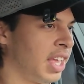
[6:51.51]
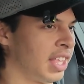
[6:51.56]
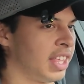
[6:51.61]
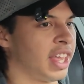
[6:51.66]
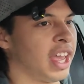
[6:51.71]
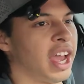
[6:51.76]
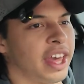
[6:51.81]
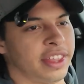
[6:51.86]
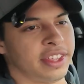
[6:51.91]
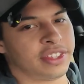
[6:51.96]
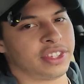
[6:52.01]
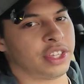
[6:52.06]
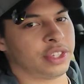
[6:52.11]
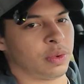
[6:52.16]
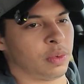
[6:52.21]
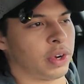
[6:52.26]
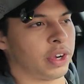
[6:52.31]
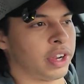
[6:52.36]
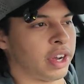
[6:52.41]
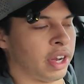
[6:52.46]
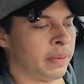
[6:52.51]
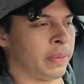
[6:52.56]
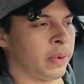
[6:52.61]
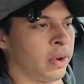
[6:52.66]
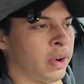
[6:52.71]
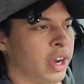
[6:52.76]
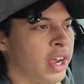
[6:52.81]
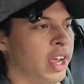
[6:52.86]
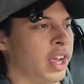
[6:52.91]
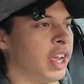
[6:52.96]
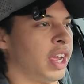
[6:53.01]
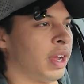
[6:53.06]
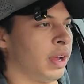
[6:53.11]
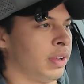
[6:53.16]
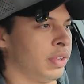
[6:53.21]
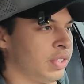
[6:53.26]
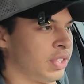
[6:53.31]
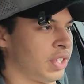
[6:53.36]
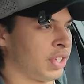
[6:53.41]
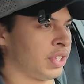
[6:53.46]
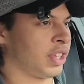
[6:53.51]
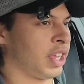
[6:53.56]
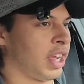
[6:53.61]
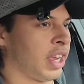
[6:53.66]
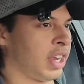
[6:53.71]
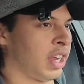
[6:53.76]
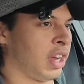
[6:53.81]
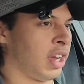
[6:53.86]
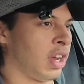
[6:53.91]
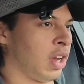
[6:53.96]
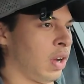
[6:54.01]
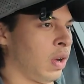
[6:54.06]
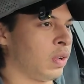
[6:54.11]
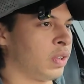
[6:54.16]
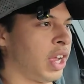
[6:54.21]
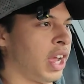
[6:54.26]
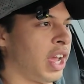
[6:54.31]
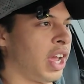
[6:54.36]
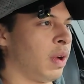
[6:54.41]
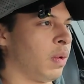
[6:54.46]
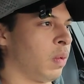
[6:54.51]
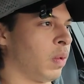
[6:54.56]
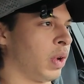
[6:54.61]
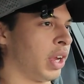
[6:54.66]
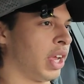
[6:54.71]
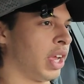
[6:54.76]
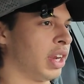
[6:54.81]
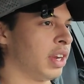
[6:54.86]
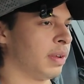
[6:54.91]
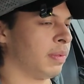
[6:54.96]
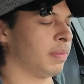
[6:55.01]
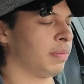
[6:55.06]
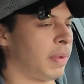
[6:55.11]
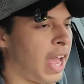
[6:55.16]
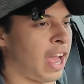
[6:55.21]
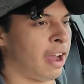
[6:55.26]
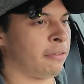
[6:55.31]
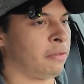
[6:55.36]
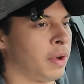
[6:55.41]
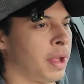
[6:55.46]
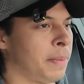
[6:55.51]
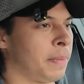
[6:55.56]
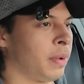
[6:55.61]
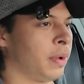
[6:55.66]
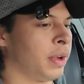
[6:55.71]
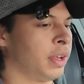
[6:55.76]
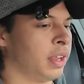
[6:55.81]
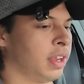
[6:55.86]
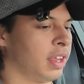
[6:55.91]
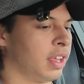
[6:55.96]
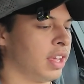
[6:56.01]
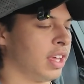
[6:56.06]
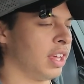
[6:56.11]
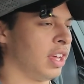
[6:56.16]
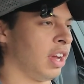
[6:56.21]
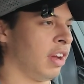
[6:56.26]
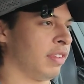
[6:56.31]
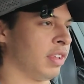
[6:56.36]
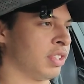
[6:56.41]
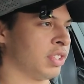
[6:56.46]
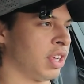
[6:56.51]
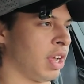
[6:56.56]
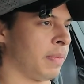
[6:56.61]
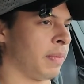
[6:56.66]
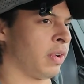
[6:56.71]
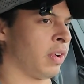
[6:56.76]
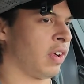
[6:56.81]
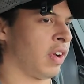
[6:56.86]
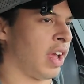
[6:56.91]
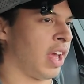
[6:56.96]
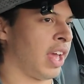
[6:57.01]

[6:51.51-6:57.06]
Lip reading: yeah, this doesn't work anymore. It was just like, okay, we're getting halfway point of the summer,